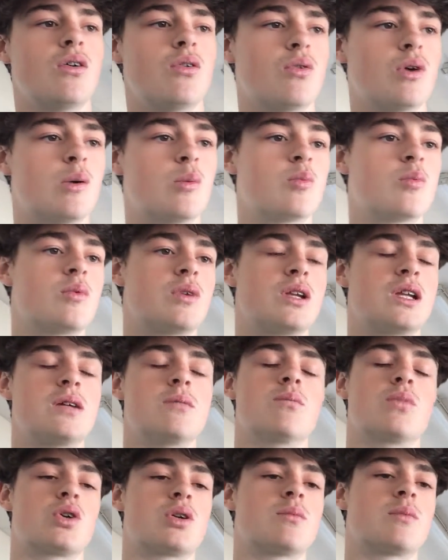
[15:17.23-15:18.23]
well,
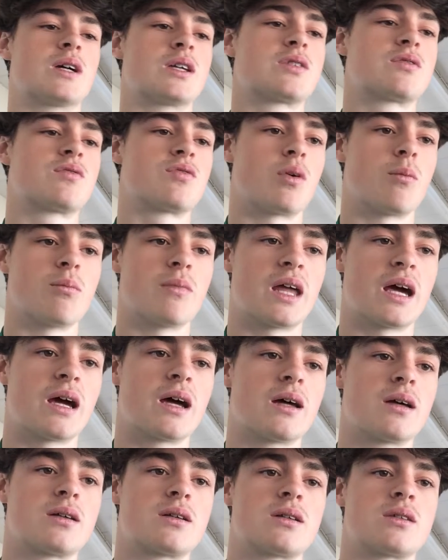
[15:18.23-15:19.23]
lean body mass from
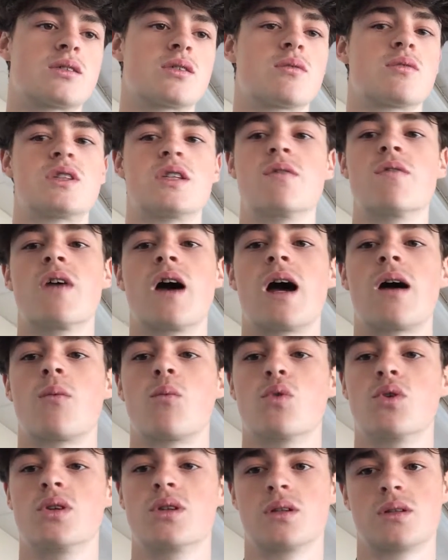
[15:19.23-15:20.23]
that, because obviously fat
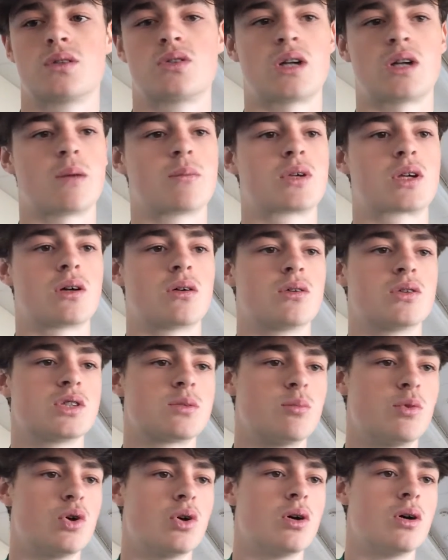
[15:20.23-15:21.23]
would trap the
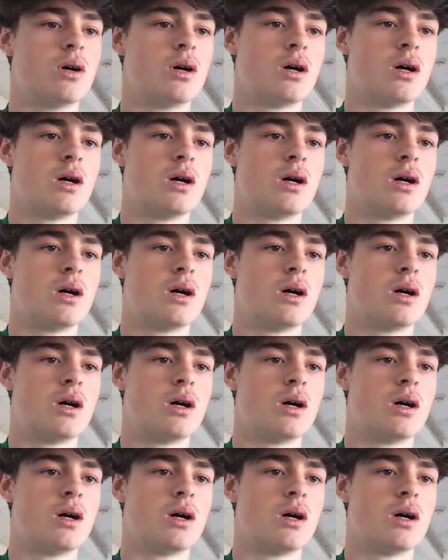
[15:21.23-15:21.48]
currents more.